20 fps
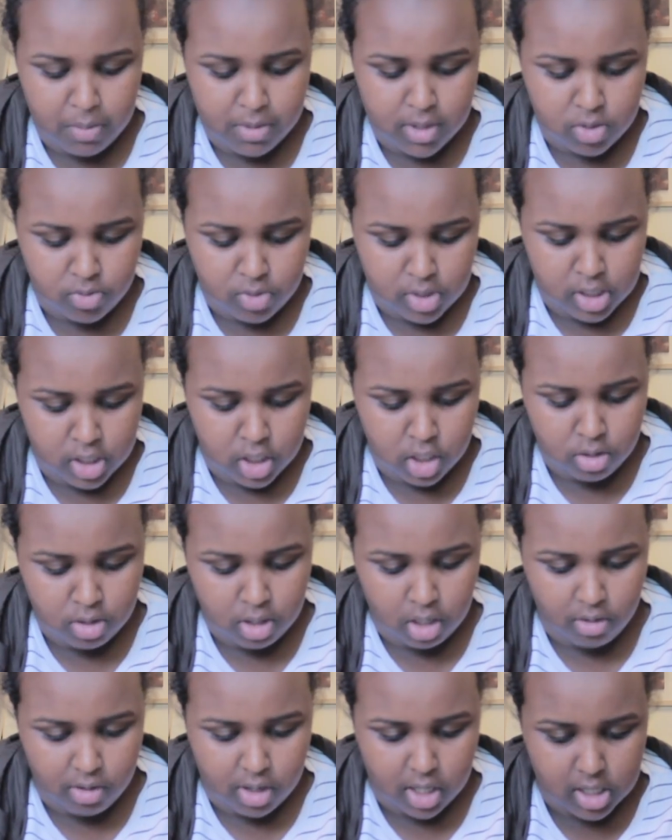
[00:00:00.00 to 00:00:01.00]
gave me these really
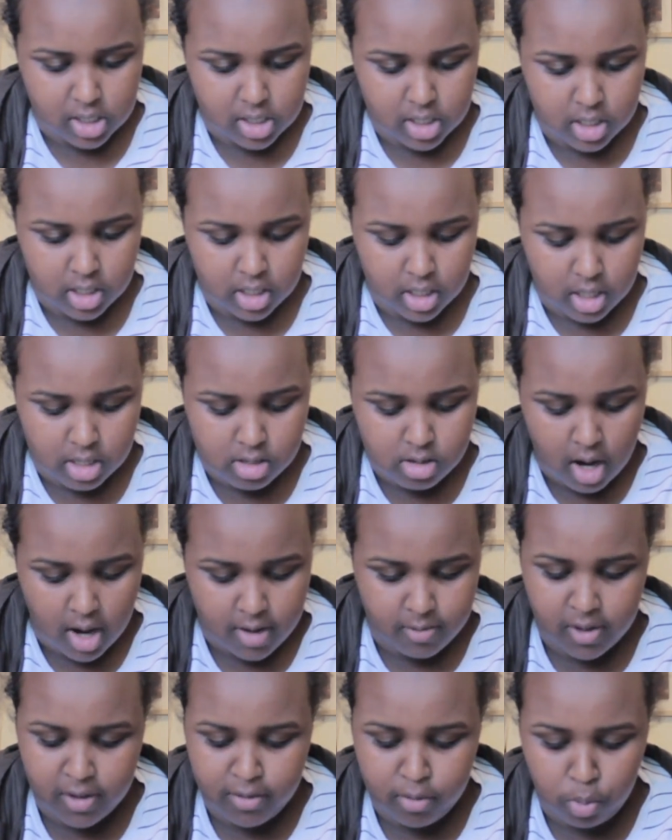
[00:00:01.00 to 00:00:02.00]
cute earrings, and then
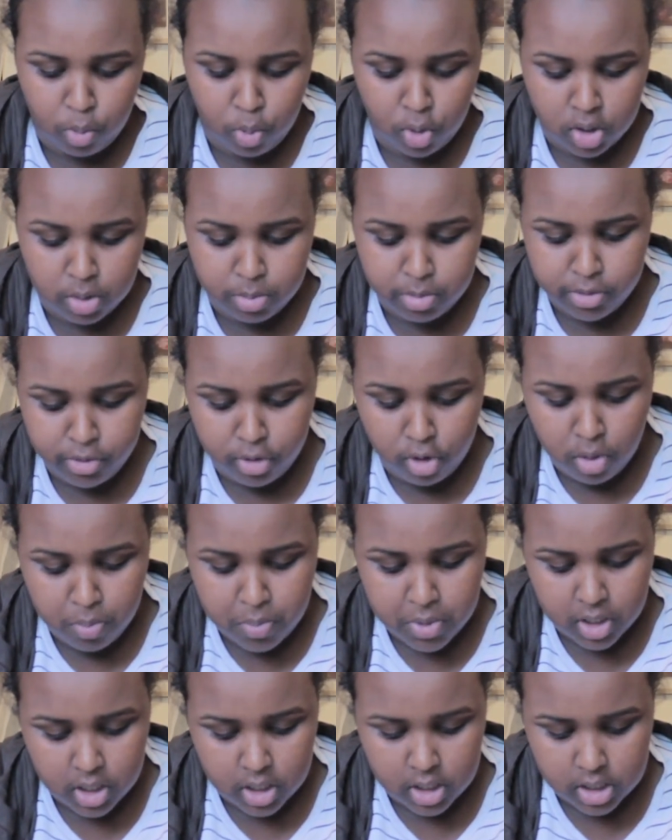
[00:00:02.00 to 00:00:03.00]
I never wore them before
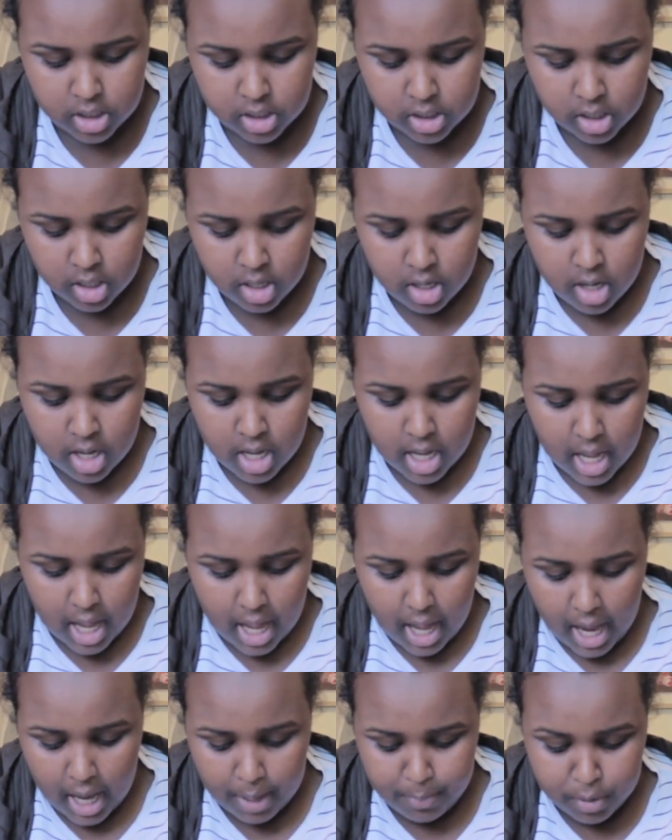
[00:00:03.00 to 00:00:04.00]
because
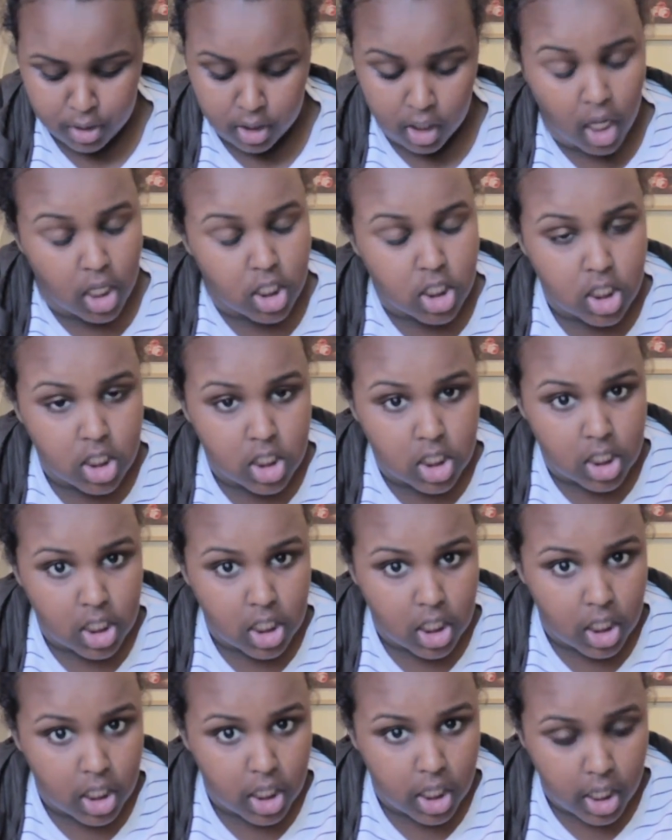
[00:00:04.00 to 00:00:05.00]
I'm allergic to
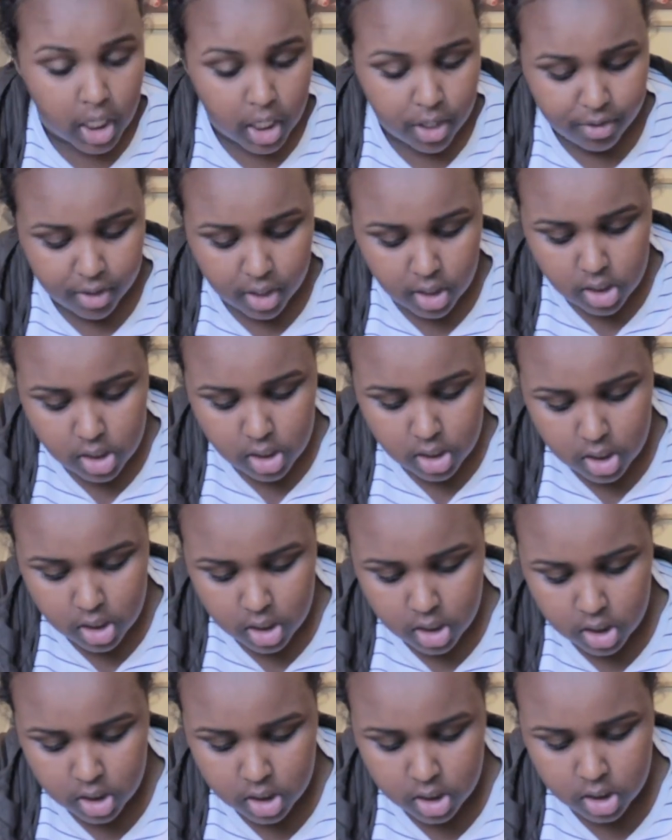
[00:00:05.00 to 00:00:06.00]
earrings.
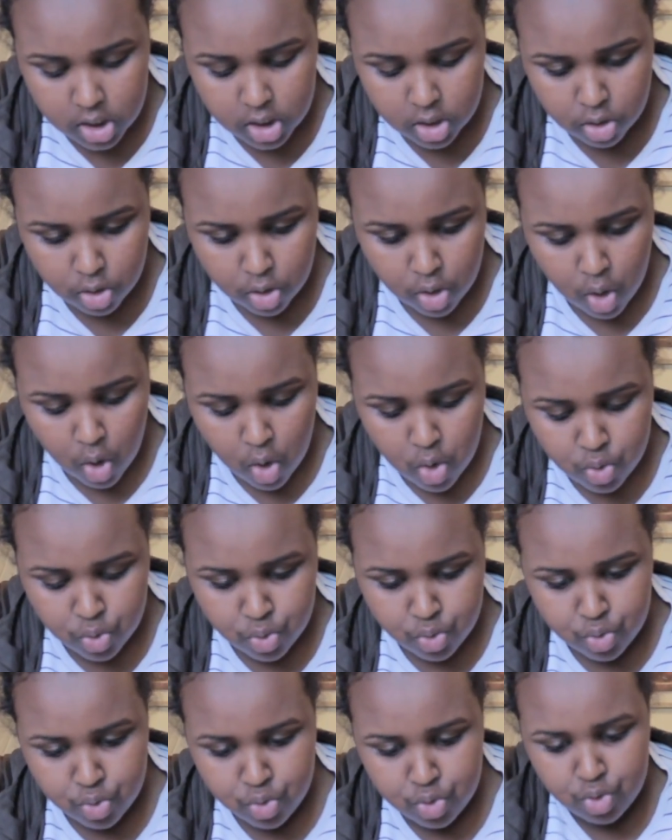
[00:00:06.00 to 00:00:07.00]

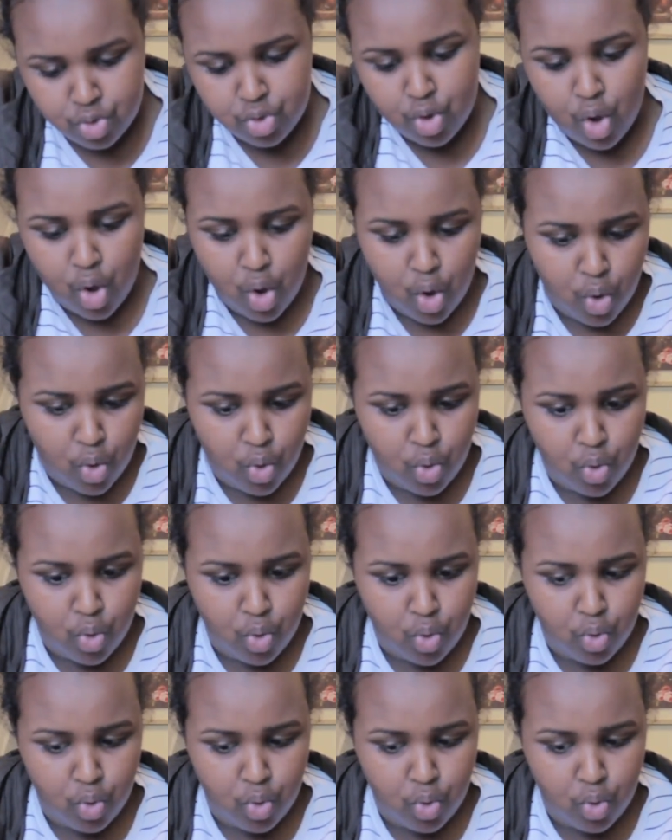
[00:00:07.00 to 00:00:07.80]
So...